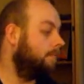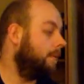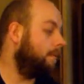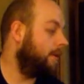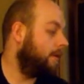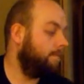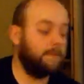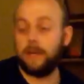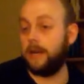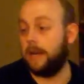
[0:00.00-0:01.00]
Maybe not.
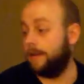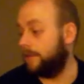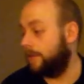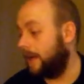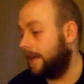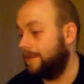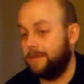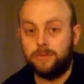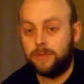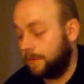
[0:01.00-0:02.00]
I
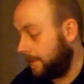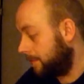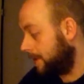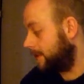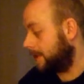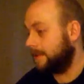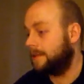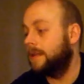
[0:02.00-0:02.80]
don't keep up with these things.